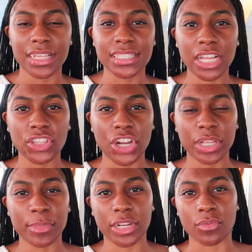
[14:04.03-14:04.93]
It's like a
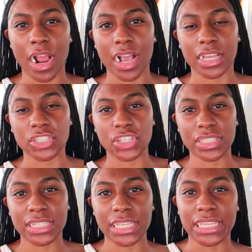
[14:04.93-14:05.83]
30-minute ride
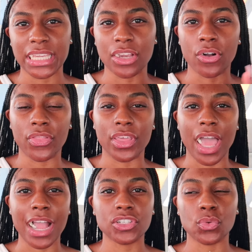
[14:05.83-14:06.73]
just to get on the
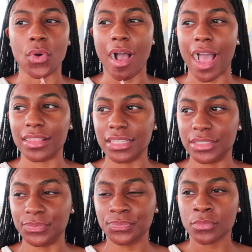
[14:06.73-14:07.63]
actual
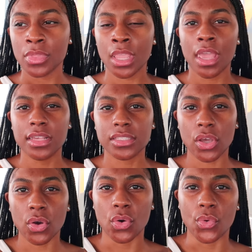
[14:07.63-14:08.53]
island.
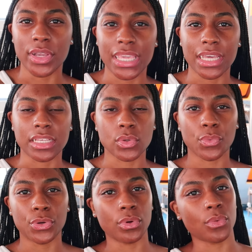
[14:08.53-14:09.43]
So yeah, that's
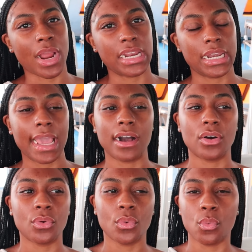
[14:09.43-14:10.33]
what we're doing right
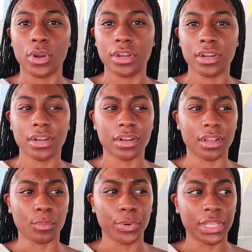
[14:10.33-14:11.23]
now. We're
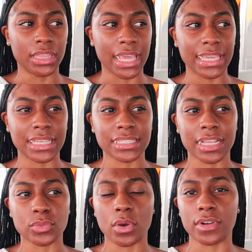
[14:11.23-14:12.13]
pretty late. It's
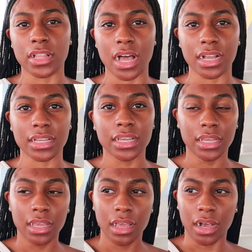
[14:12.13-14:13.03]
like 12 o'clock.
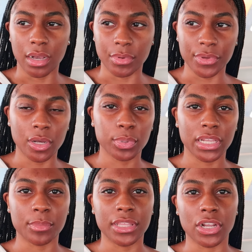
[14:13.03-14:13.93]
But we don't
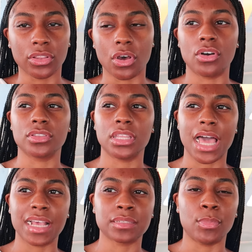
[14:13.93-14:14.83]
plan to be there long. The
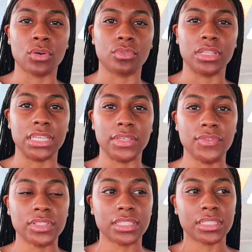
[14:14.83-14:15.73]
last boat
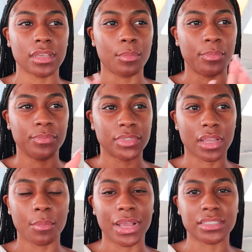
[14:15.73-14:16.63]
leaves
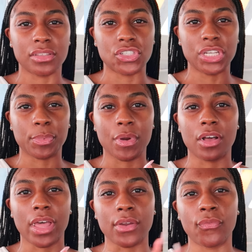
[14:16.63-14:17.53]
to come back to the ship
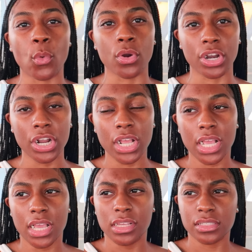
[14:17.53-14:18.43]
around like 4.
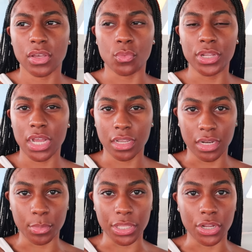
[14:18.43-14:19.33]
So we're not
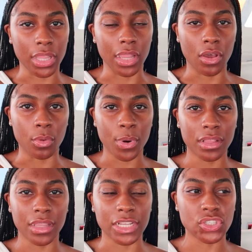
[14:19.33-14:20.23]
gonna be there that long,
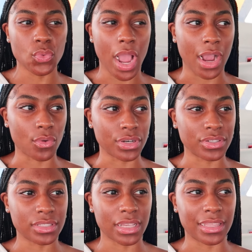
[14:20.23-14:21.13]
probably like 2
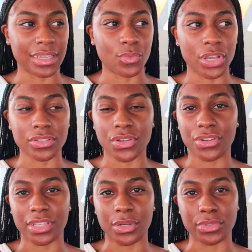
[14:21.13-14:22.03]
hours. And then we also
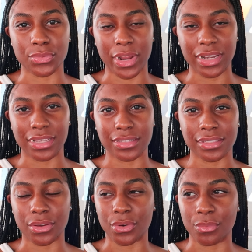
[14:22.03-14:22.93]
heard that it was raining,
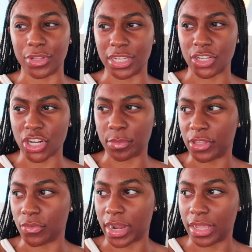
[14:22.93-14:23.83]
so I'm really not trying to be
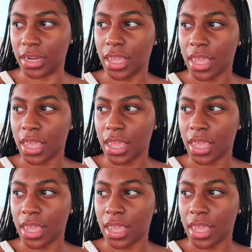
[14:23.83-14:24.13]
in the rain.